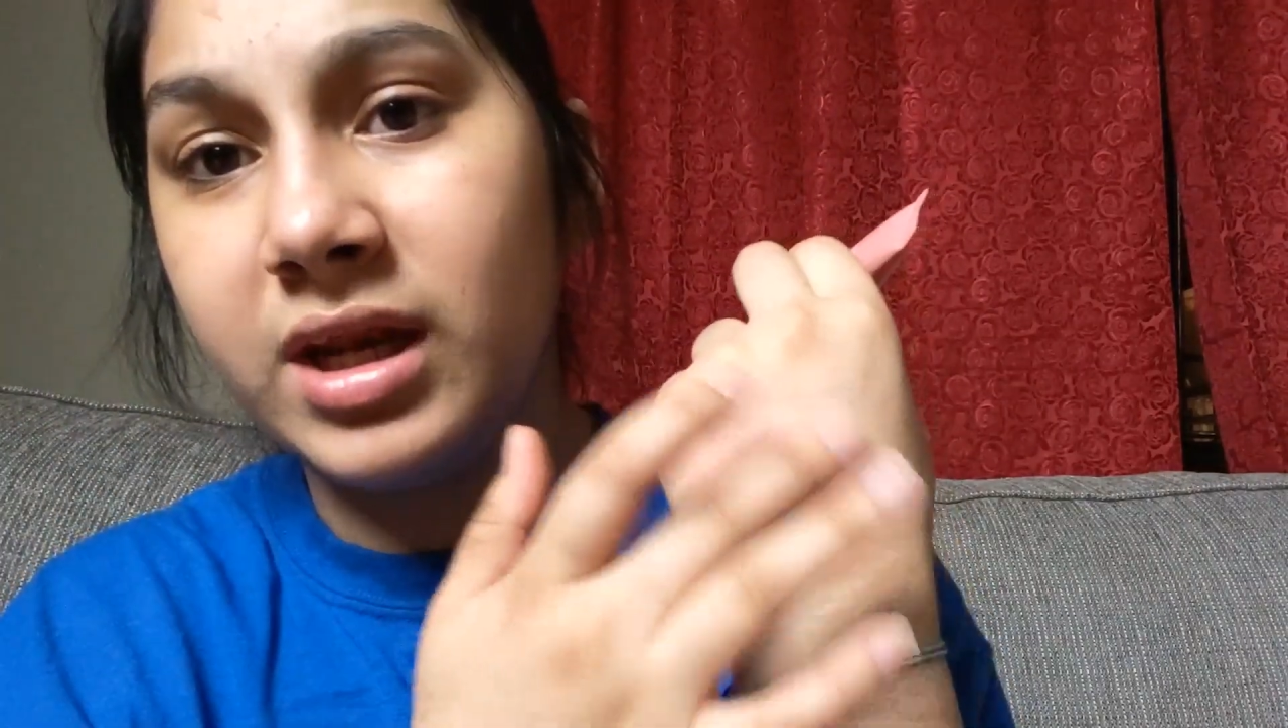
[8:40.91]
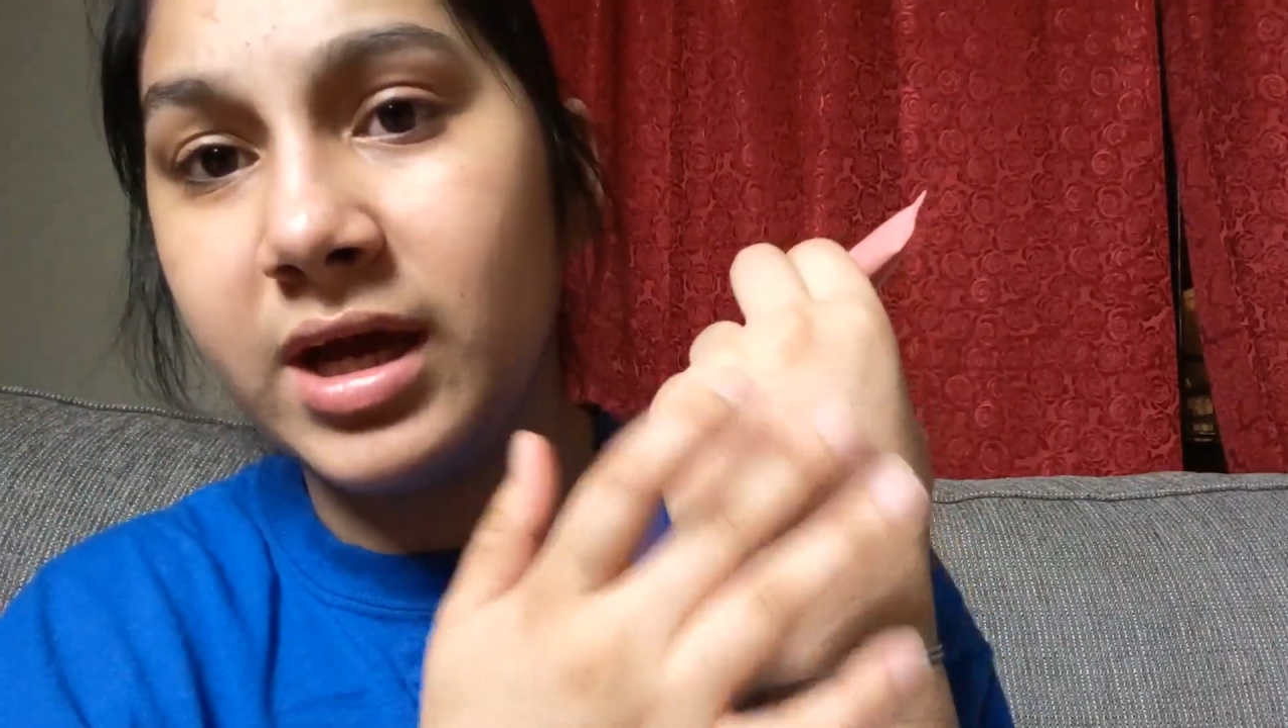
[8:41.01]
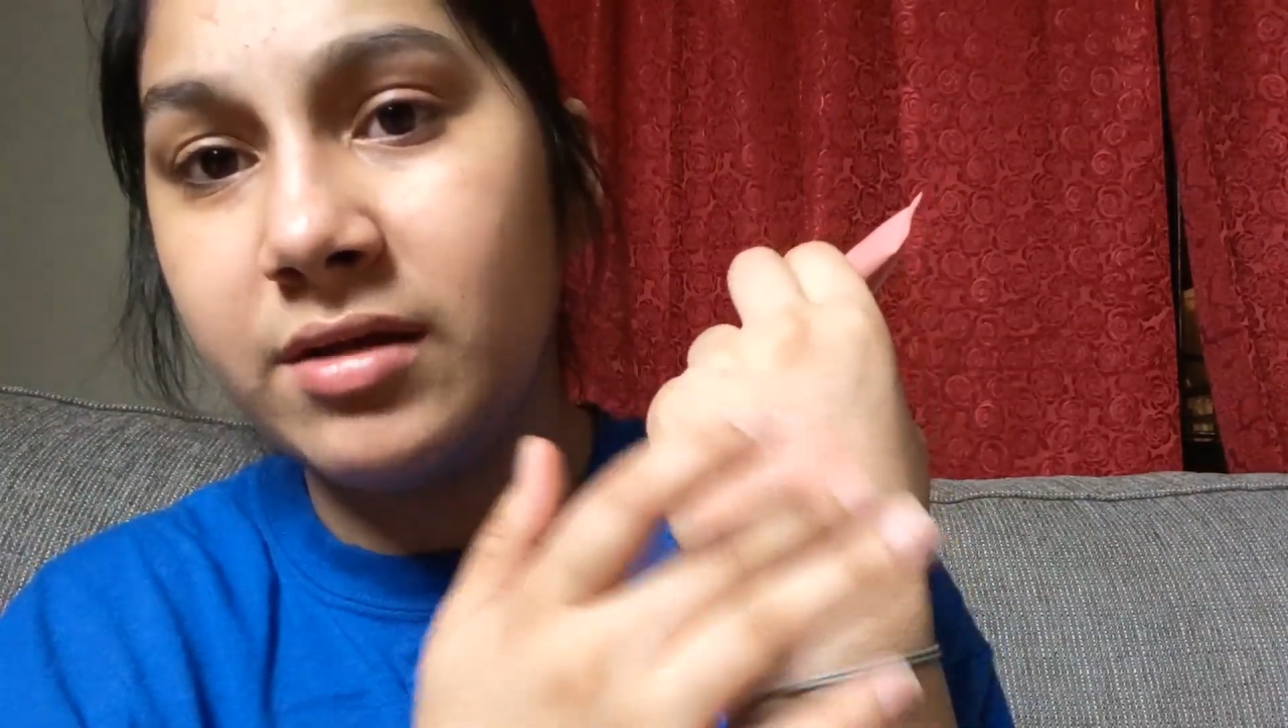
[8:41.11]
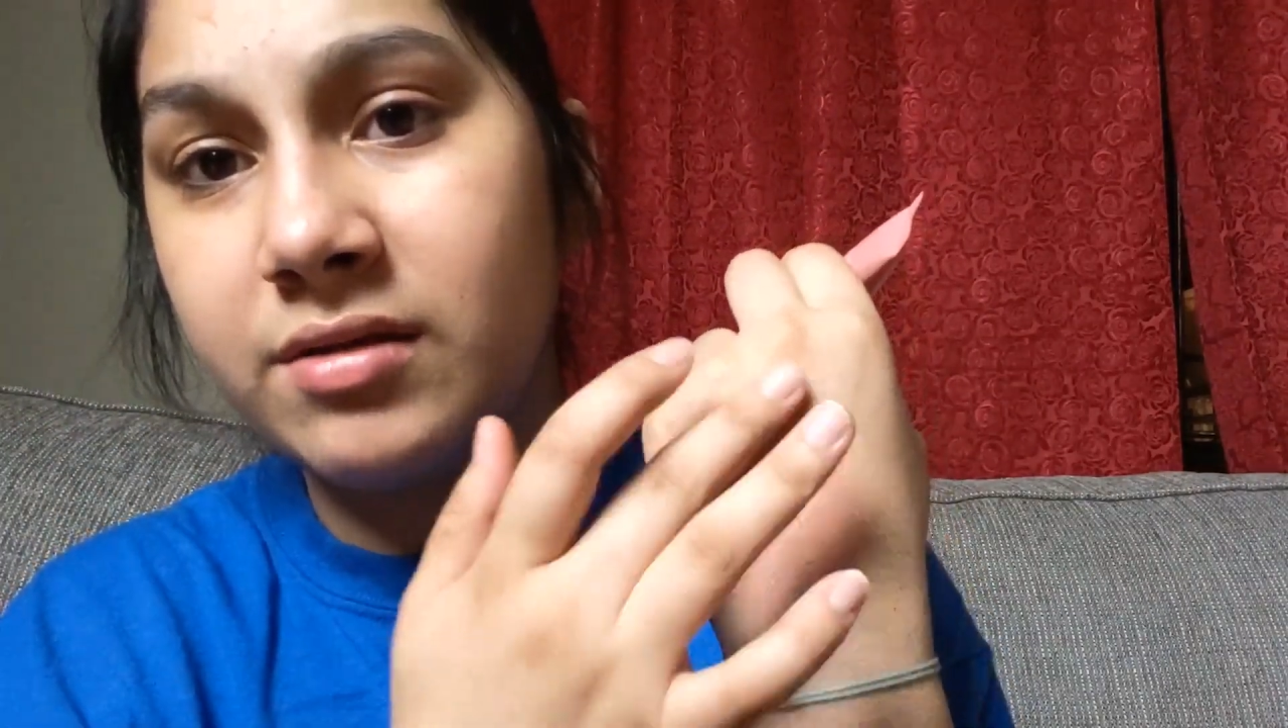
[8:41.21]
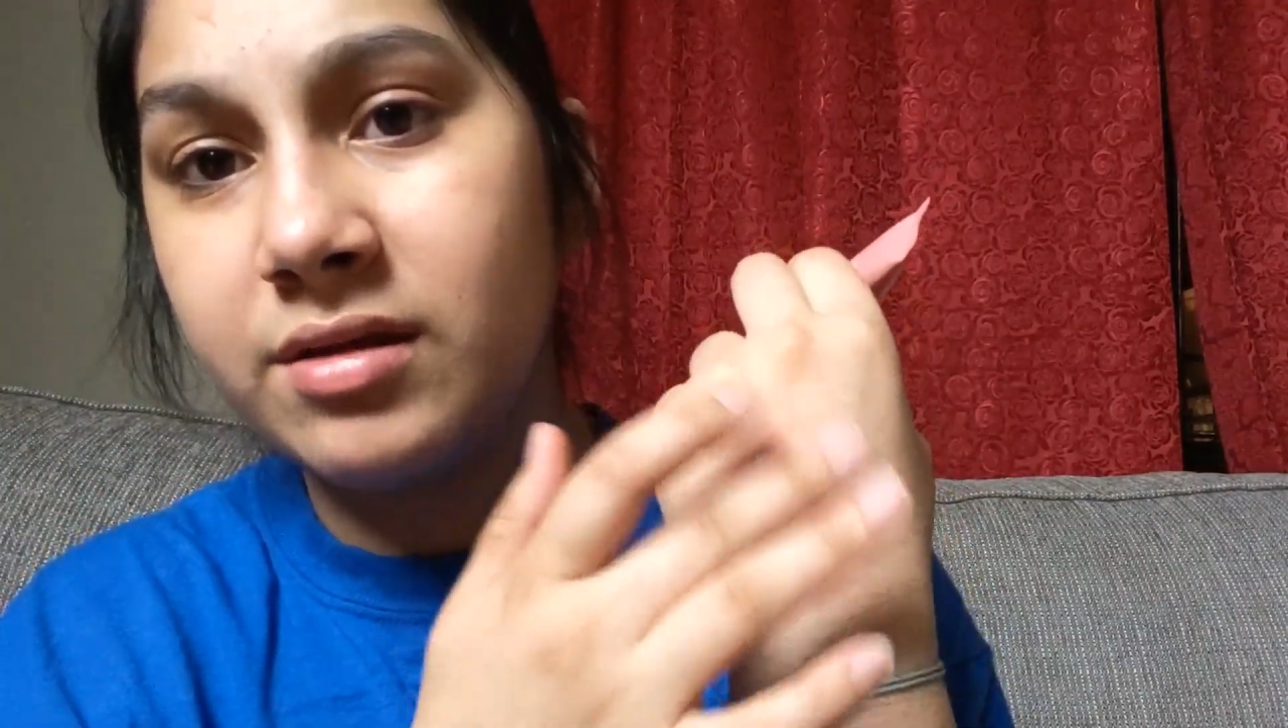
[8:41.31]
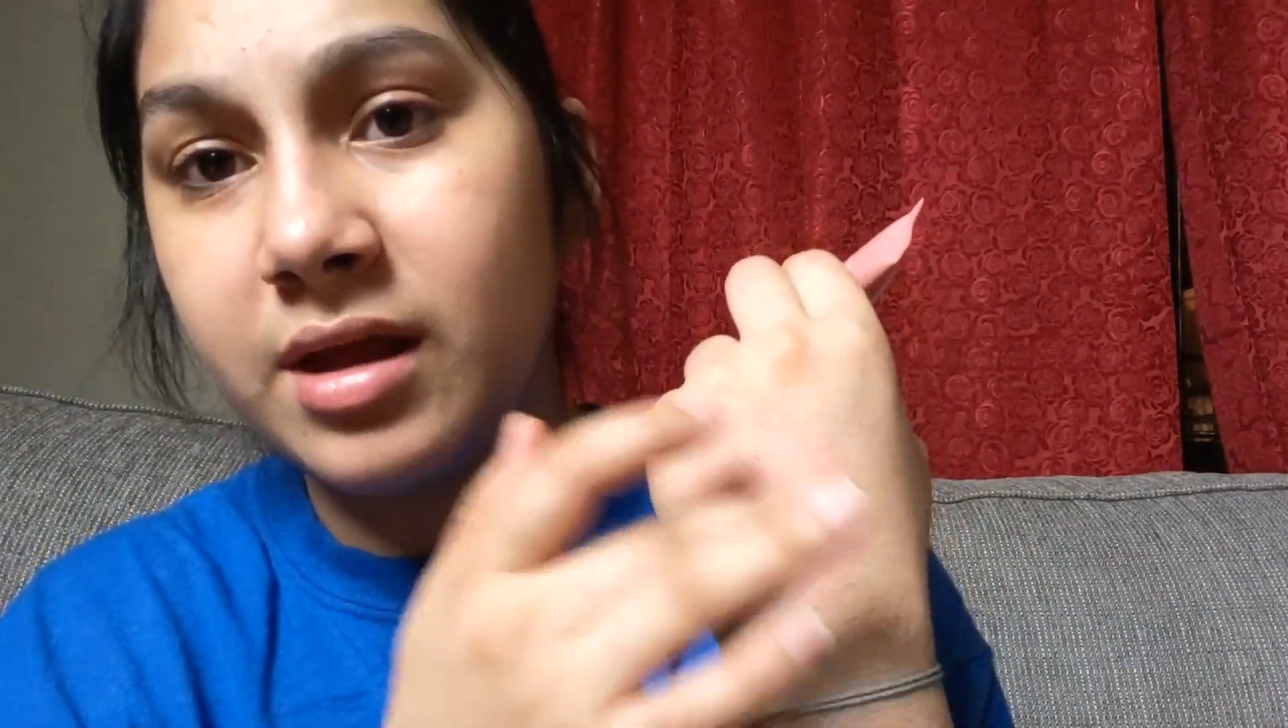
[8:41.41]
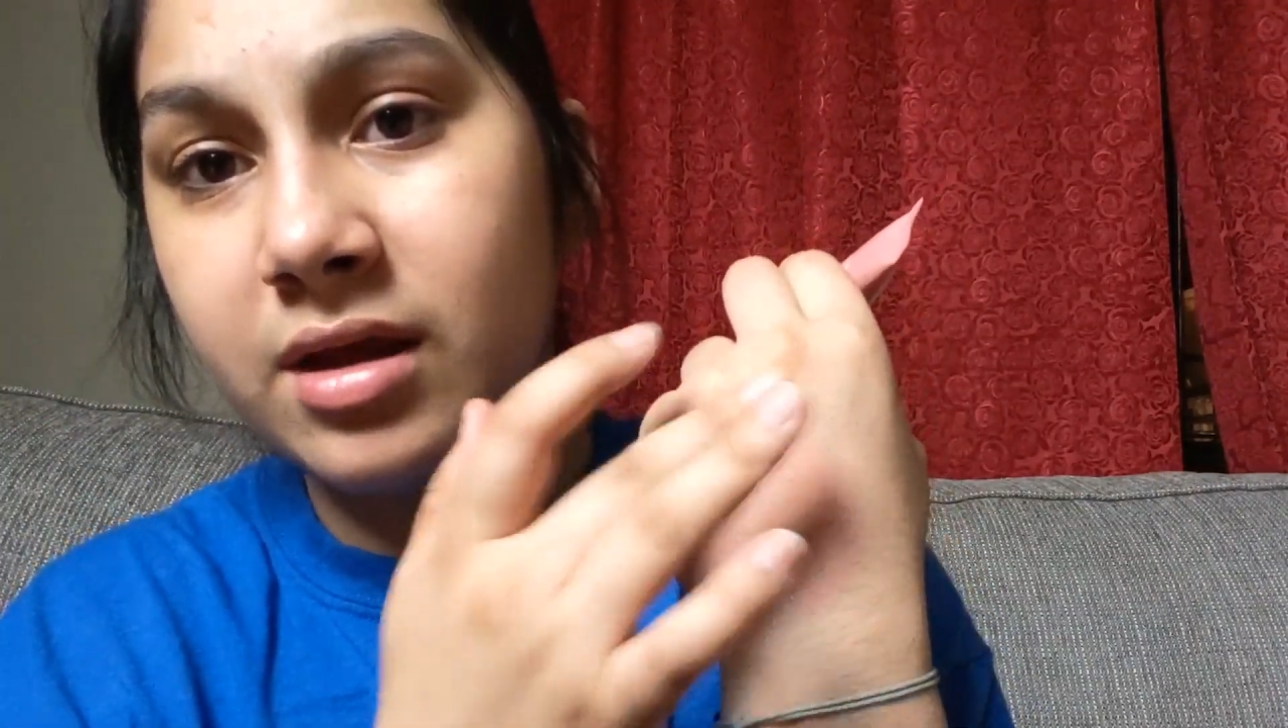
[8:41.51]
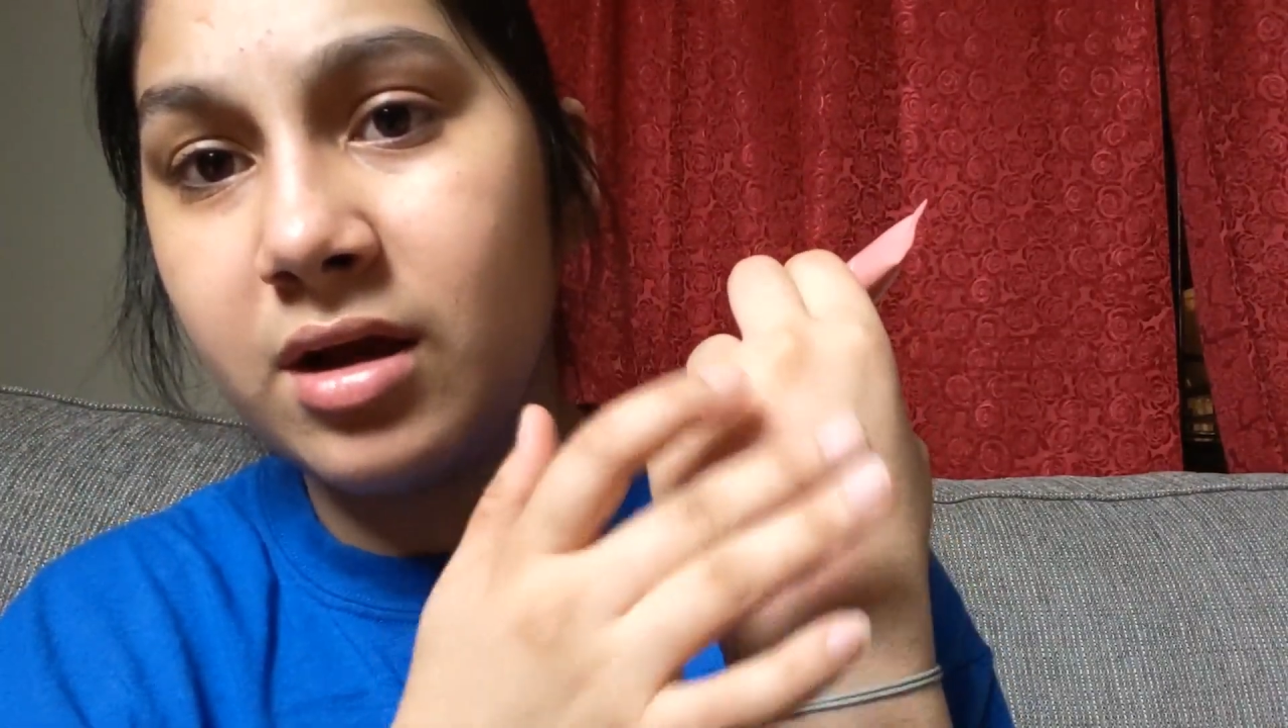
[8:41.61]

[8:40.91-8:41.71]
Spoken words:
nice